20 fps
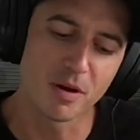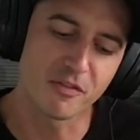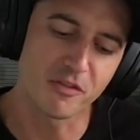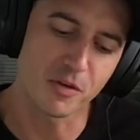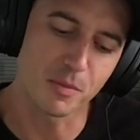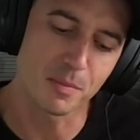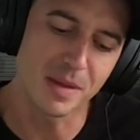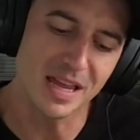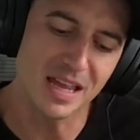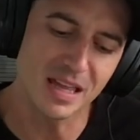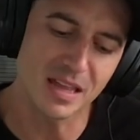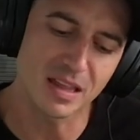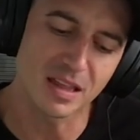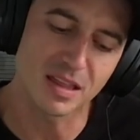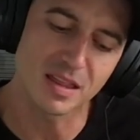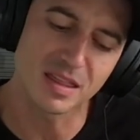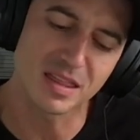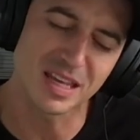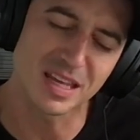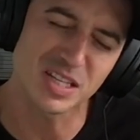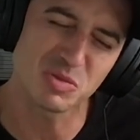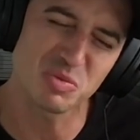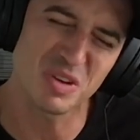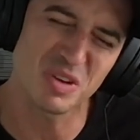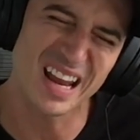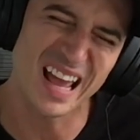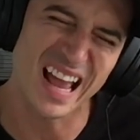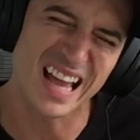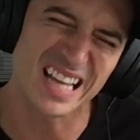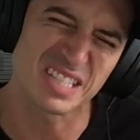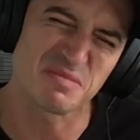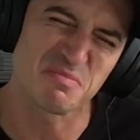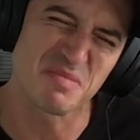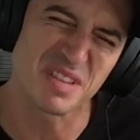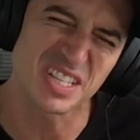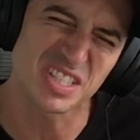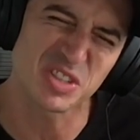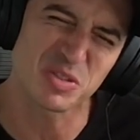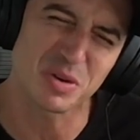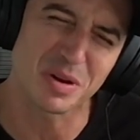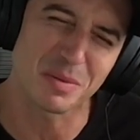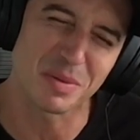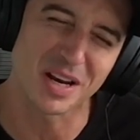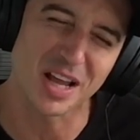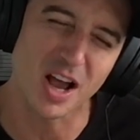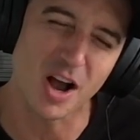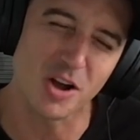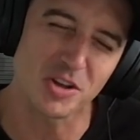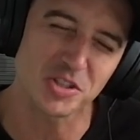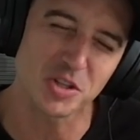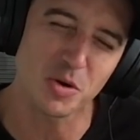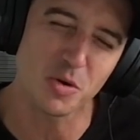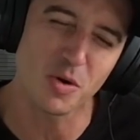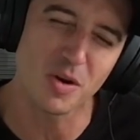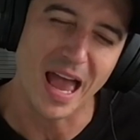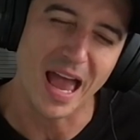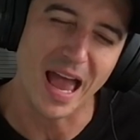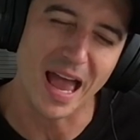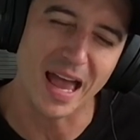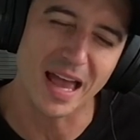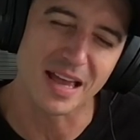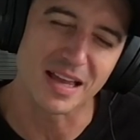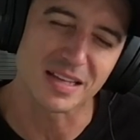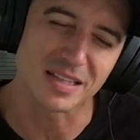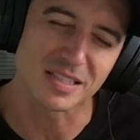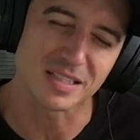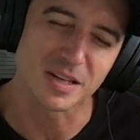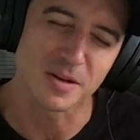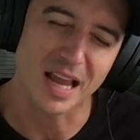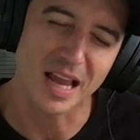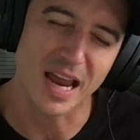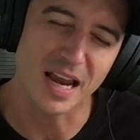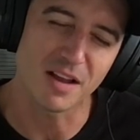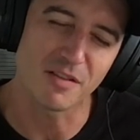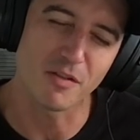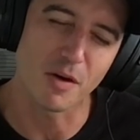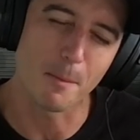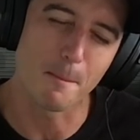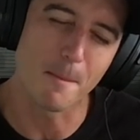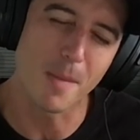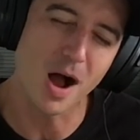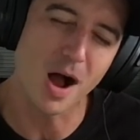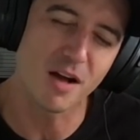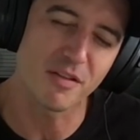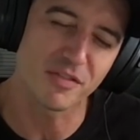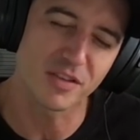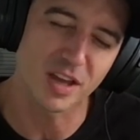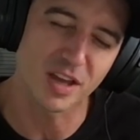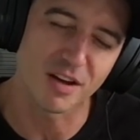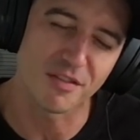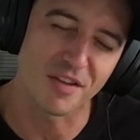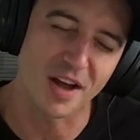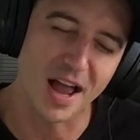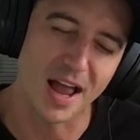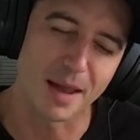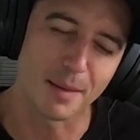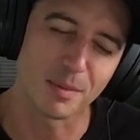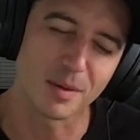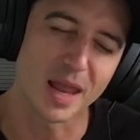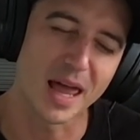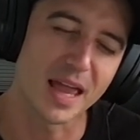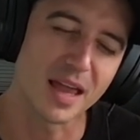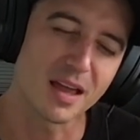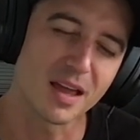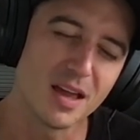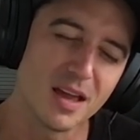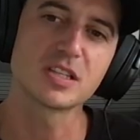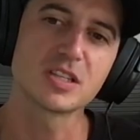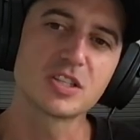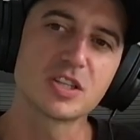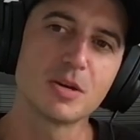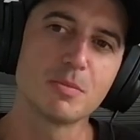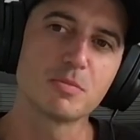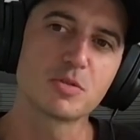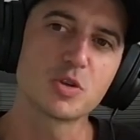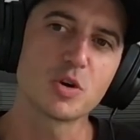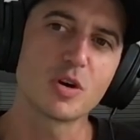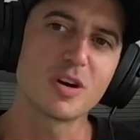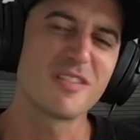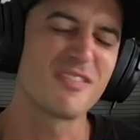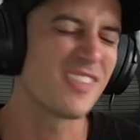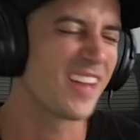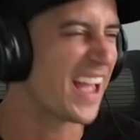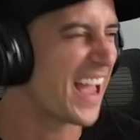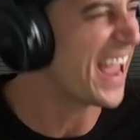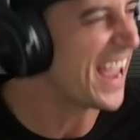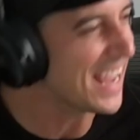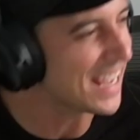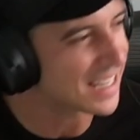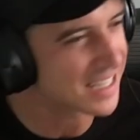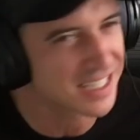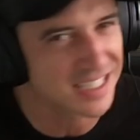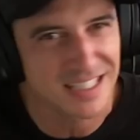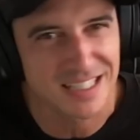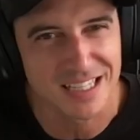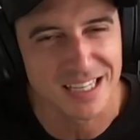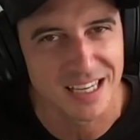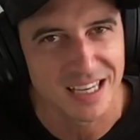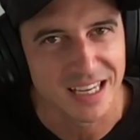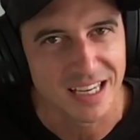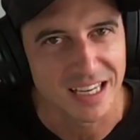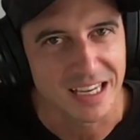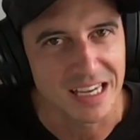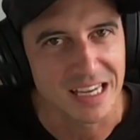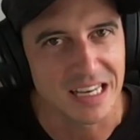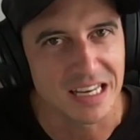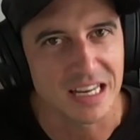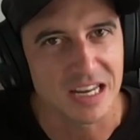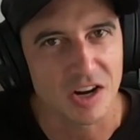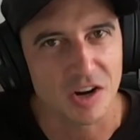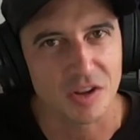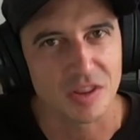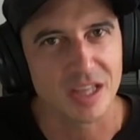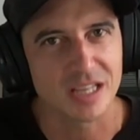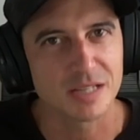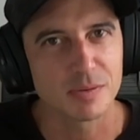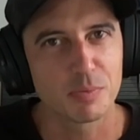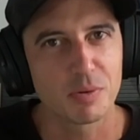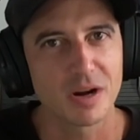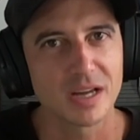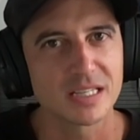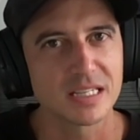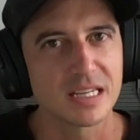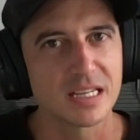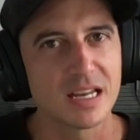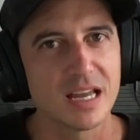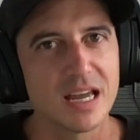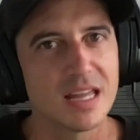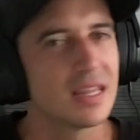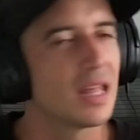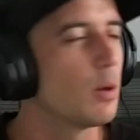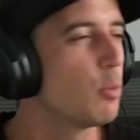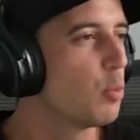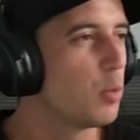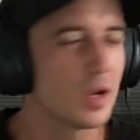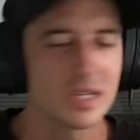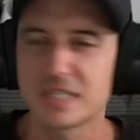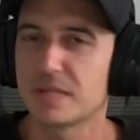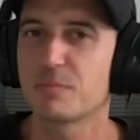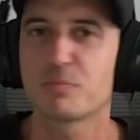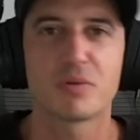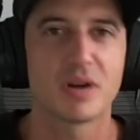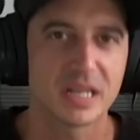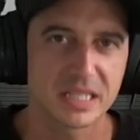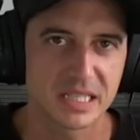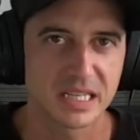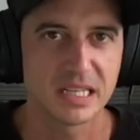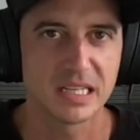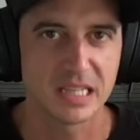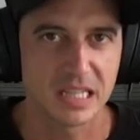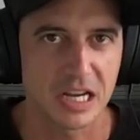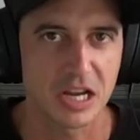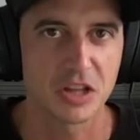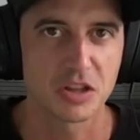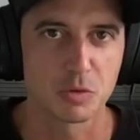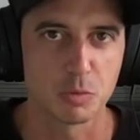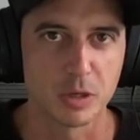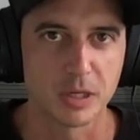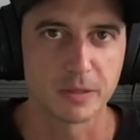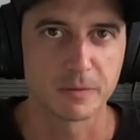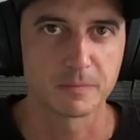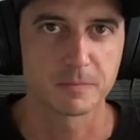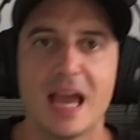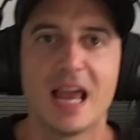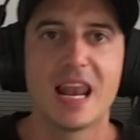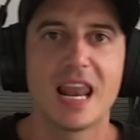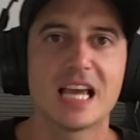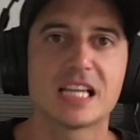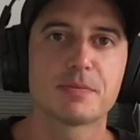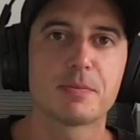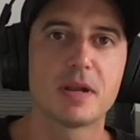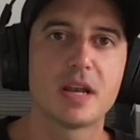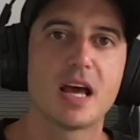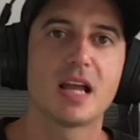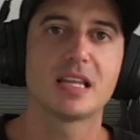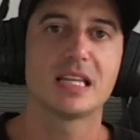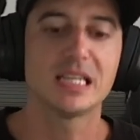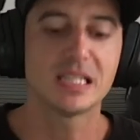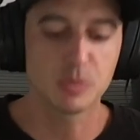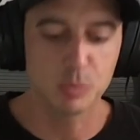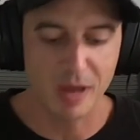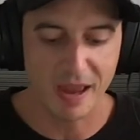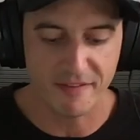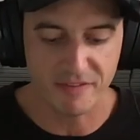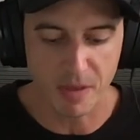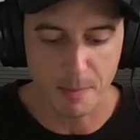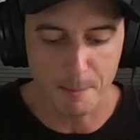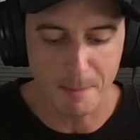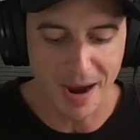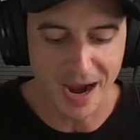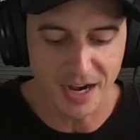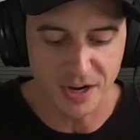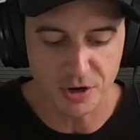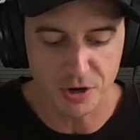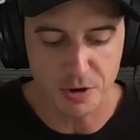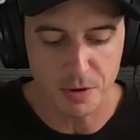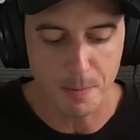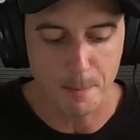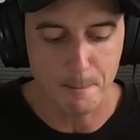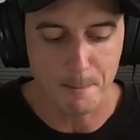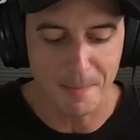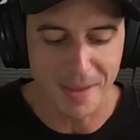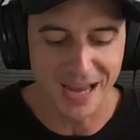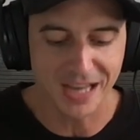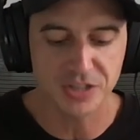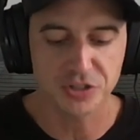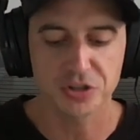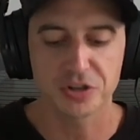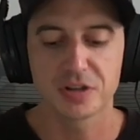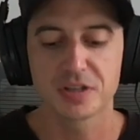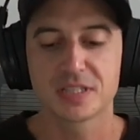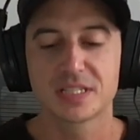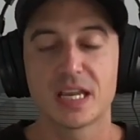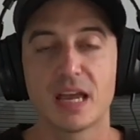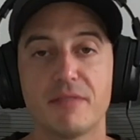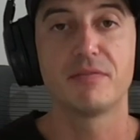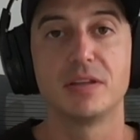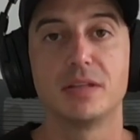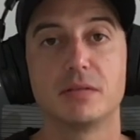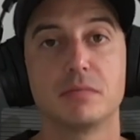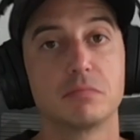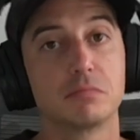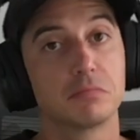for me, this one has mystery, but it also has kind of a mafia vibe, like some sort of angst in here that's present that wasn't present in the other one. And last but not least, we have the minor major 7.